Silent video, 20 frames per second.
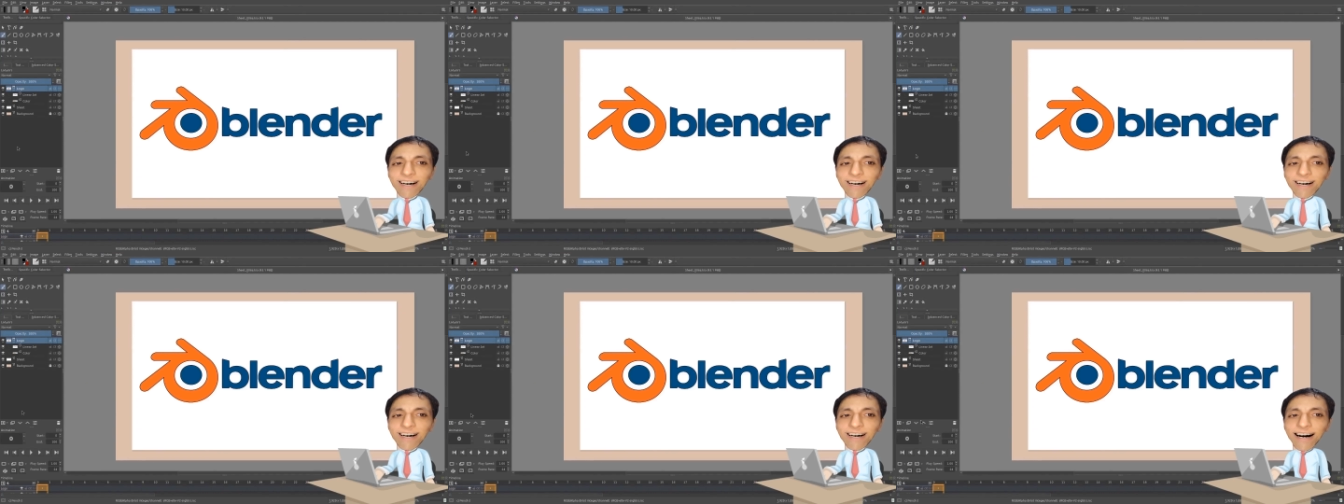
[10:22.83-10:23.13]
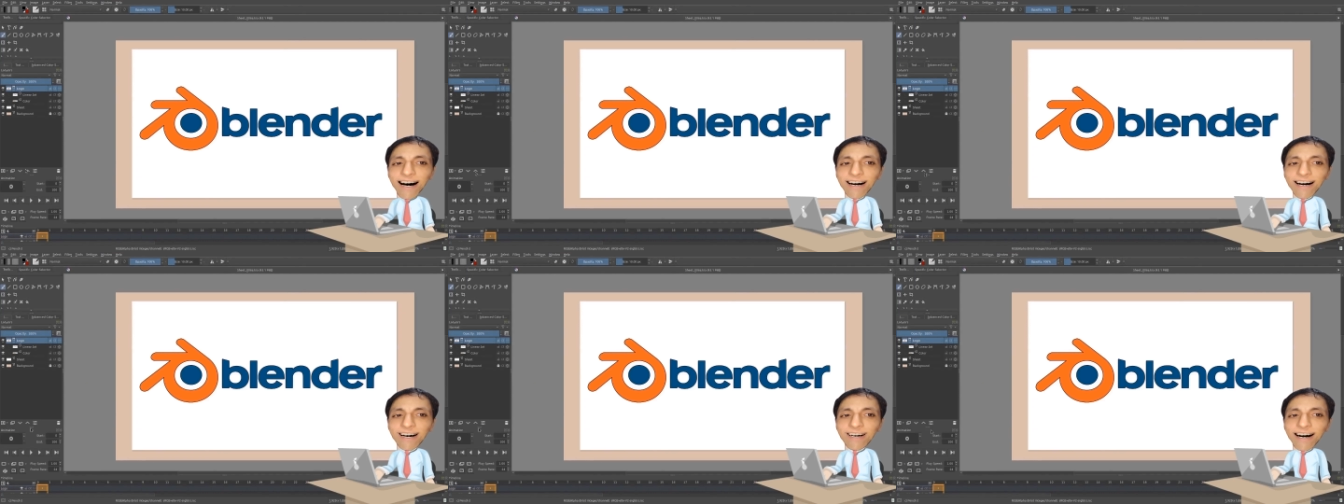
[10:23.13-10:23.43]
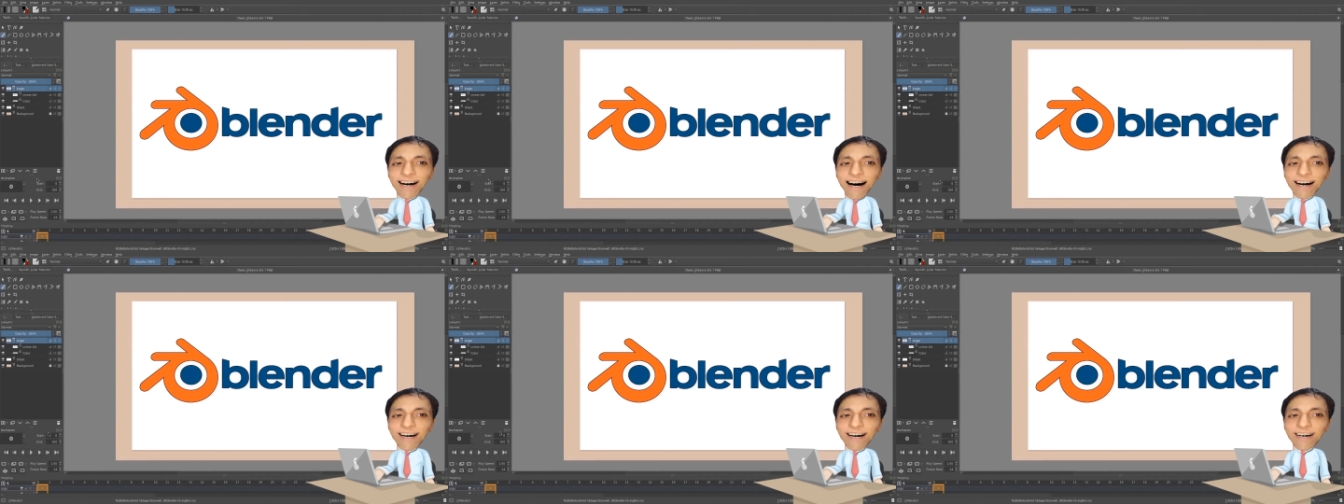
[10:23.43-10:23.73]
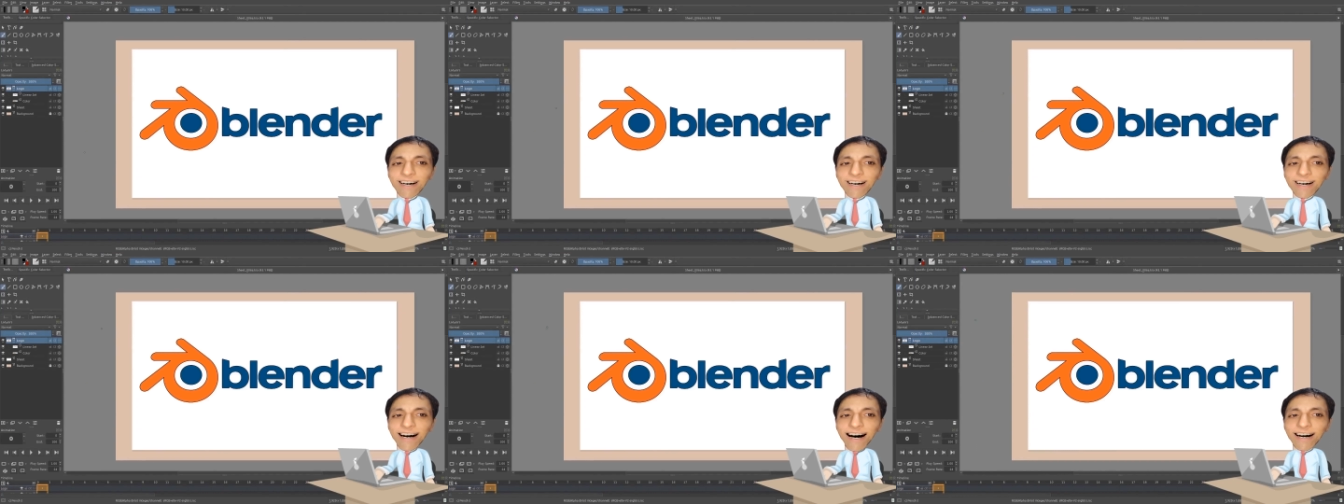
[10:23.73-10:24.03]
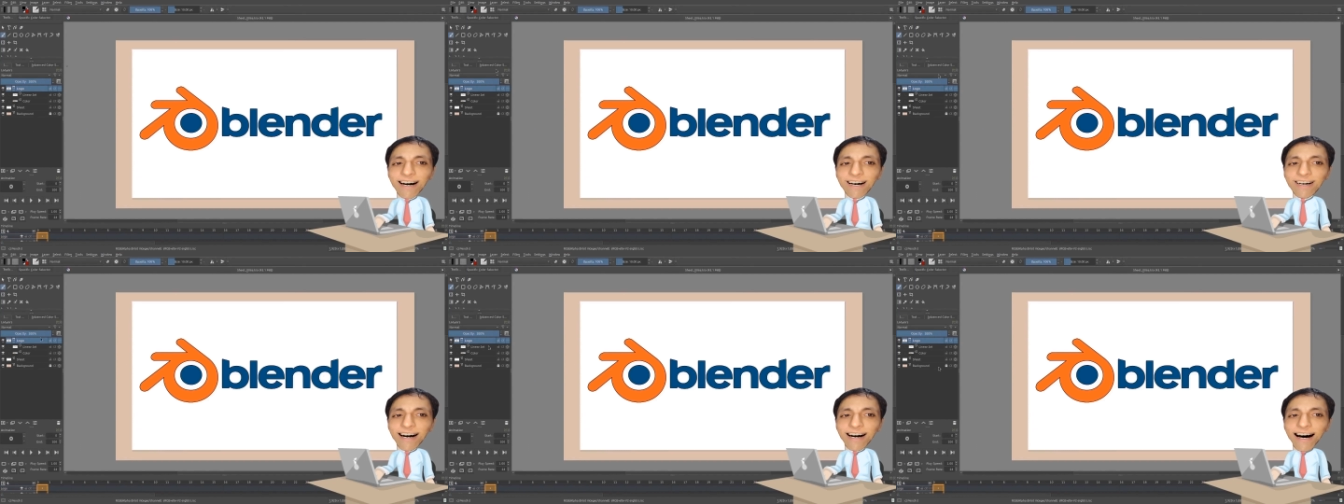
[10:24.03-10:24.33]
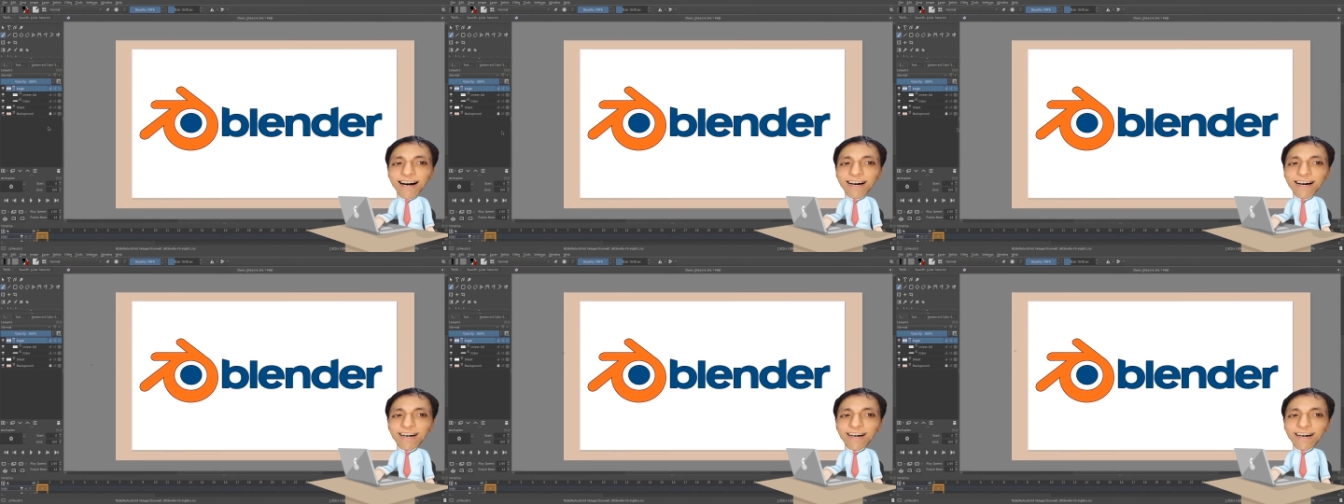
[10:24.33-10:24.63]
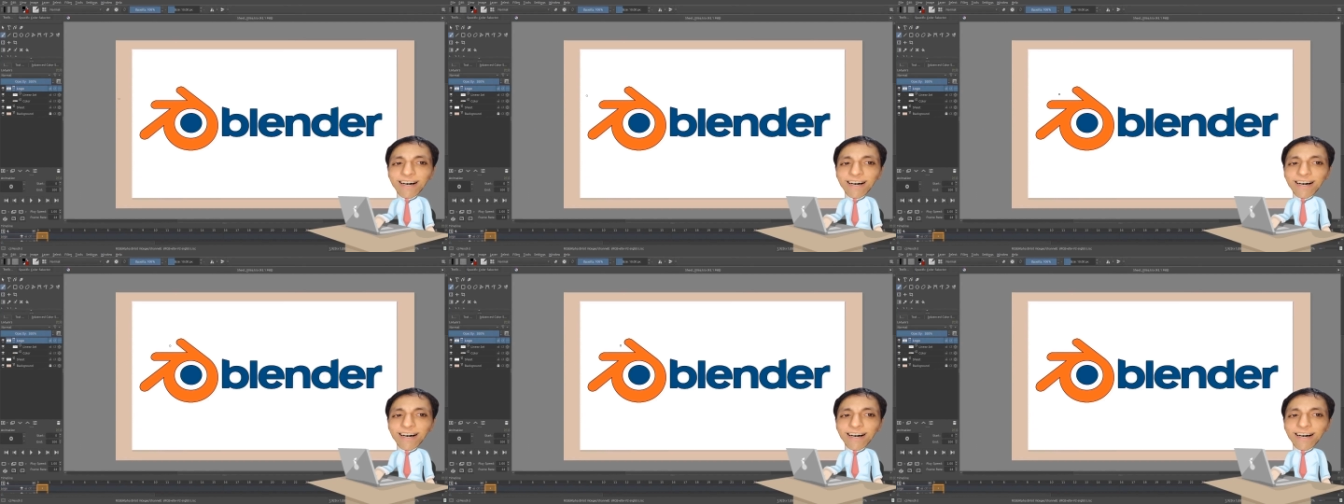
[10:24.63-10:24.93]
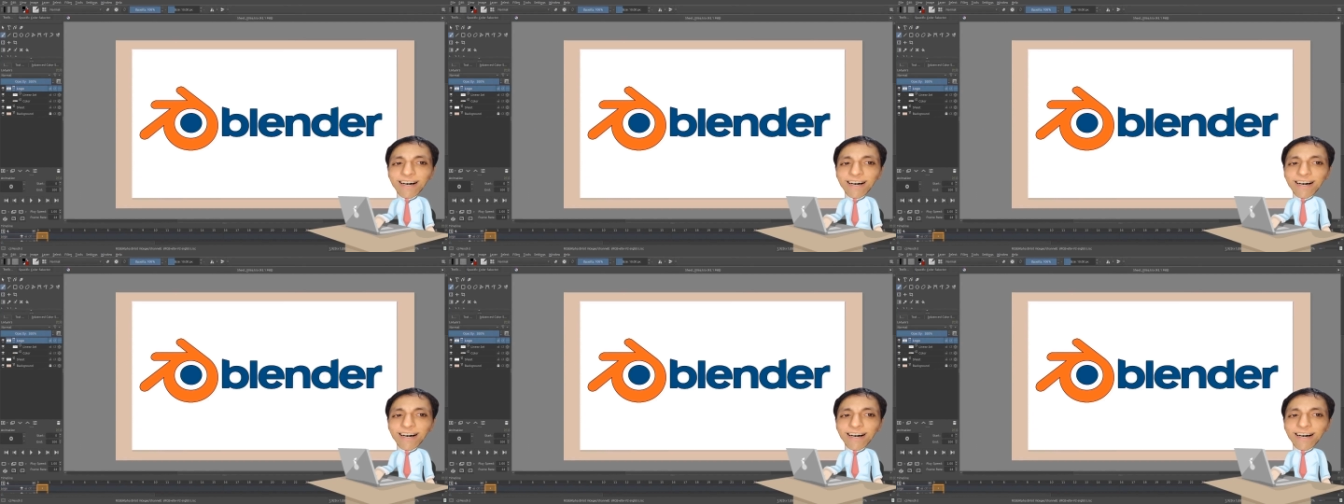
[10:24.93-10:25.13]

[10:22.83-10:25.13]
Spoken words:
Now, before you do anything,